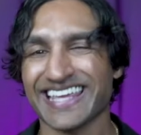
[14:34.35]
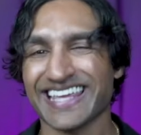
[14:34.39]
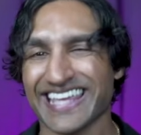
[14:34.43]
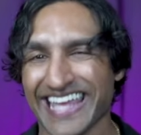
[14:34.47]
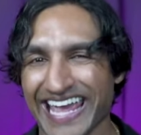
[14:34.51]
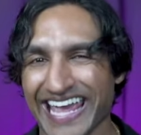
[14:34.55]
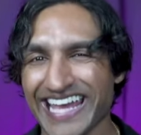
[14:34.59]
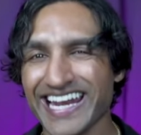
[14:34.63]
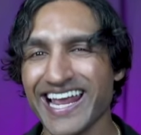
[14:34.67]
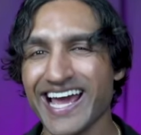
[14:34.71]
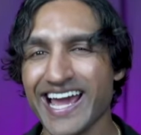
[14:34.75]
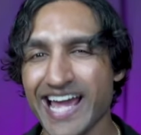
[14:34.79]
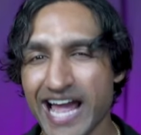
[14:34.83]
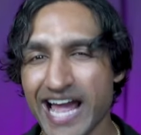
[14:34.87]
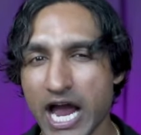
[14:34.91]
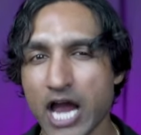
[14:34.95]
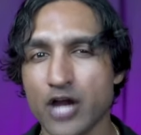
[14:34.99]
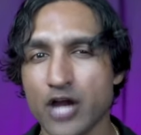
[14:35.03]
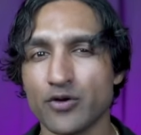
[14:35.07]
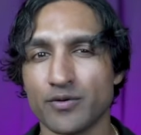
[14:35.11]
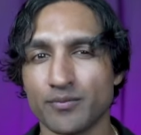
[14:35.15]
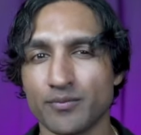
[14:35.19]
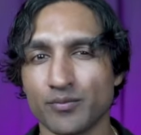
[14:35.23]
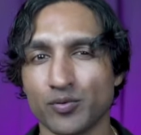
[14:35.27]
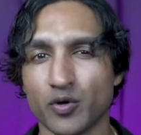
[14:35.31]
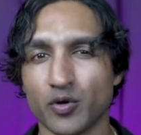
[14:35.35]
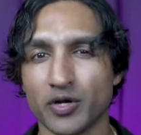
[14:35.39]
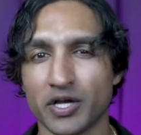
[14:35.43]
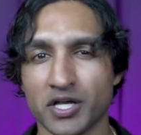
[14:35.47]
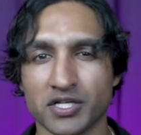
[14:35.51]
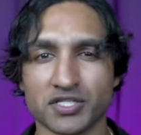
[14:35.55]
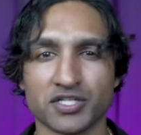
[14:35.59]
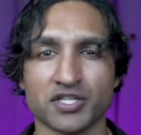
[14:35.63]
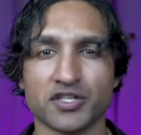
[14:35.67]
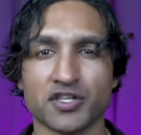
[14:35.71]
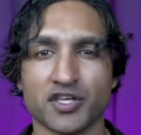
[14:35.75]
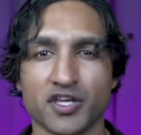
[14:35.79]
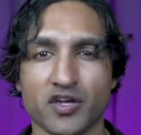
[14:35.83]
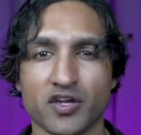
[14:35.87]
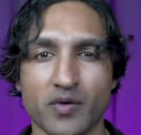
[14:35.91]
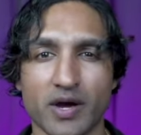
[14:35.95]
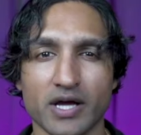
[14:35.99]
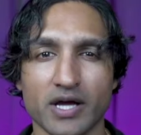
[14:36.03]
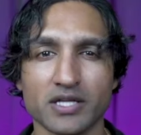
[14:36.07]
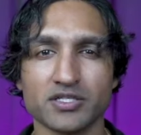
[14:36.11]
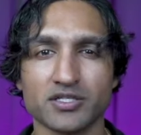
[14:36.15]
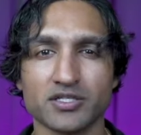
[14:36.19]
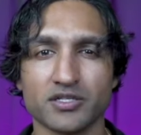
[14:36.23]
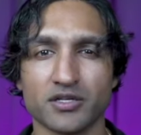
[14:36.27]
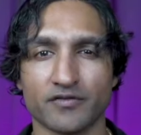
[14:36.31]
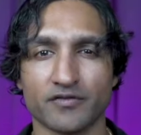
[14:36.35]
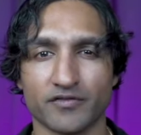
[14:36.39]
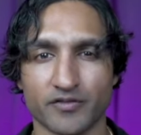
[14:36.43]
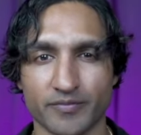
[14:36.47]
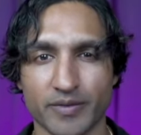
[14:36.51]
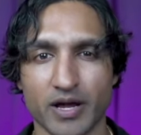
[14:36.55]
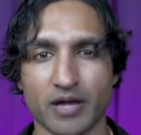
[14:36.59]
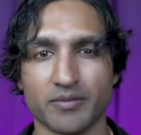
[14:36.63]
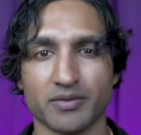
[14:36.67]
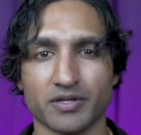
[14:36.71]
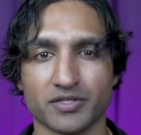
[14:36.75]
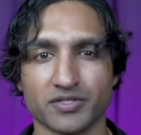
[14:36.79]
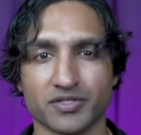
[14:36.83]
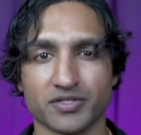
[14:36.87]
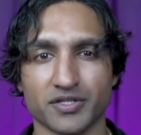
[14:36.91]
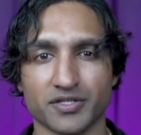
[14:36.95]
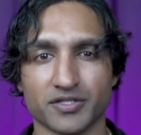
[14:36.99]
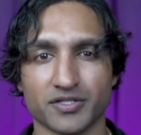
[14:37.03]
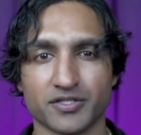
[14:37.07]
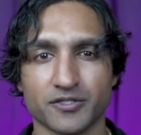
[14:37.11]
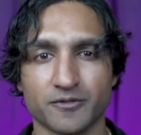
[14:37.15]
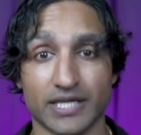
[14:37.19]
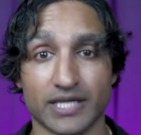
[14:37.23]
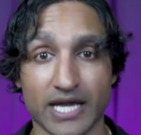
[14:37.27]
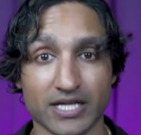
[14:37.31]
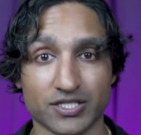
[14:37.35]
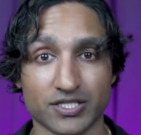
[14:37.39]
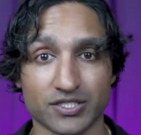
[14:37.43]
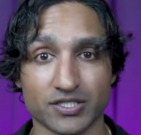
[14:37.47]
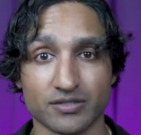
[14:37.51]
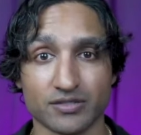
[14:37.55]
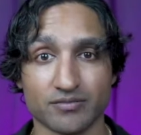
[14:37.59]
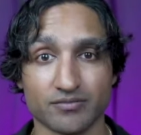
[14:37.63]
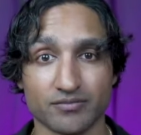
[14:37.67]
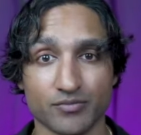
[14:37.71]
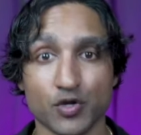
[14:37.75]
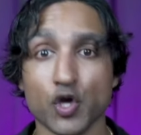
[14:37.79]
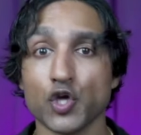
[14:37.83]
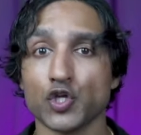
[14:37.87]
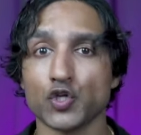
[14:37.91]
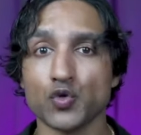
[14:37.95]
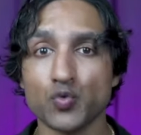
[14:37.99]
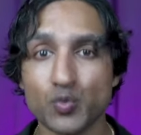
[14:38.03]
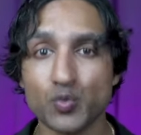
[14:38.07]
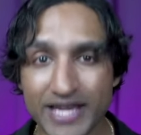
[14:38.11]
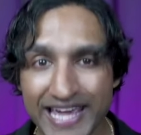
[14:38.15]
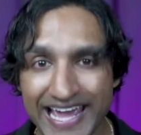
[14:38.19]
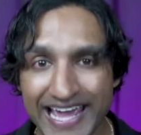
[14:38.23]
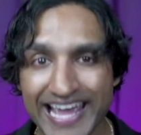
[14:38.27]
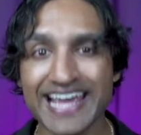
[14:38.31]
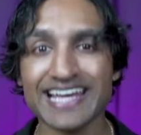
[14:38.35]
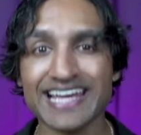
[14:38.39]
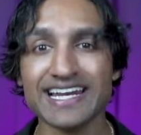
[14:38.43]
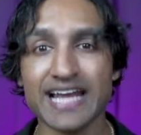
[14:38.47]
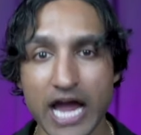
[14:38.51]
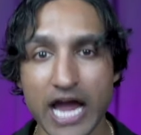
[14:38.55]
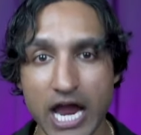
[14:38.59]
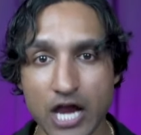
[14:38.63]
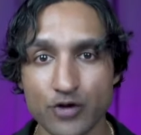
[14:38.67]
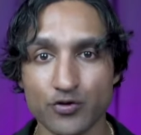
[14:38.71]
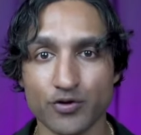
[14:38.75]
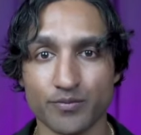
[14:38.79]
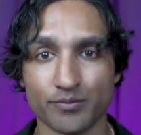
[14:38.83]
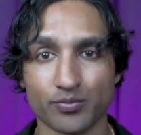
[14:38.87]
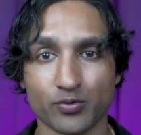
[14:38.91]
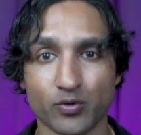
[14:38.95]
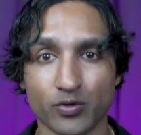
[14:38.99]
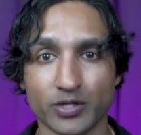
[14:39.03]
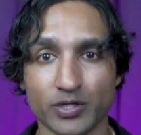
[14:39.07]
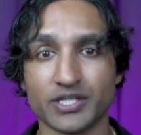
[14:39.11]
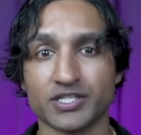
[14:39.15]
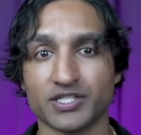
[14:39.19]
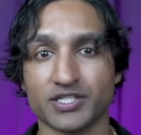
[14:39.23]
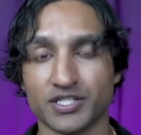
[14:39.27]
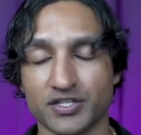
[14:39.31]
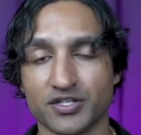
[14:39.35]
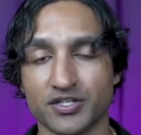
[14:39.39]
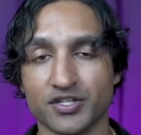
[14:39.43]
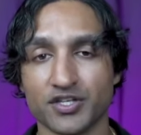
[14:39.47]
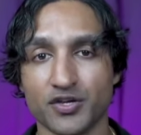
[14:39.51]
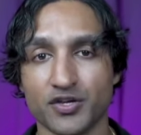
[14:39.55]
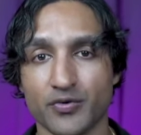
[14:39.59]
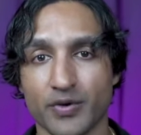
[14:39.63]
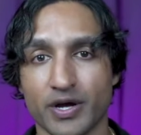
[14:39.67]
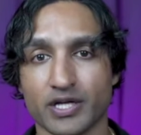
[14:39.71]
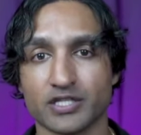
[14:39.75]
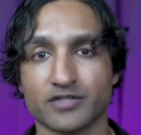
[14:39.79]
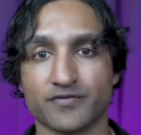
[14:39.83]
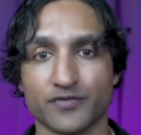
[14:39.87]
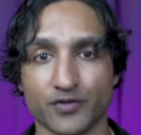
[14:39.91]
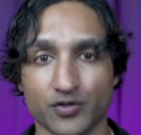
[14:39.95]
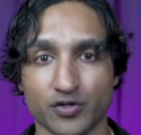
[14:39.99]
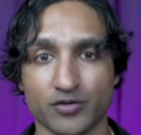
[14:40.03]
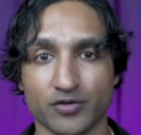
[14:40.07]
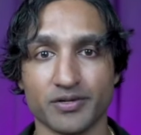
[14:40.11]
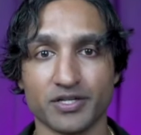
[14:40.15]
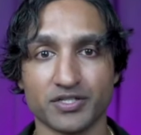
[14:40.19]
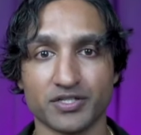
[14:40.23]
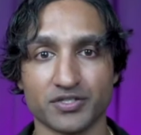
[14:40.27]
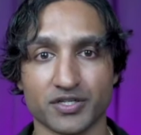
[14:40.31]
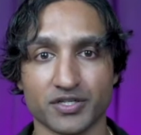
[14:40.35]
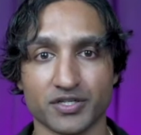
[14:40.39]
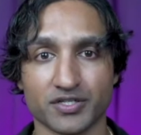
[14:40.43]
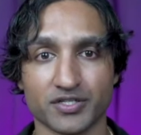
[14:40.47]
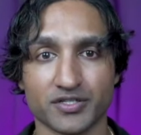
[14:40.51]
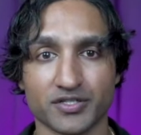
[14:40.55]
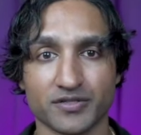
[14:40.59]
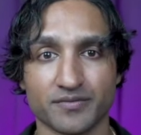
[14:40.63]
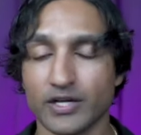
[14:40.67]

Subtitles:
Can I hire employees in the US for my business? Yes, you can hire employees in the US for your business.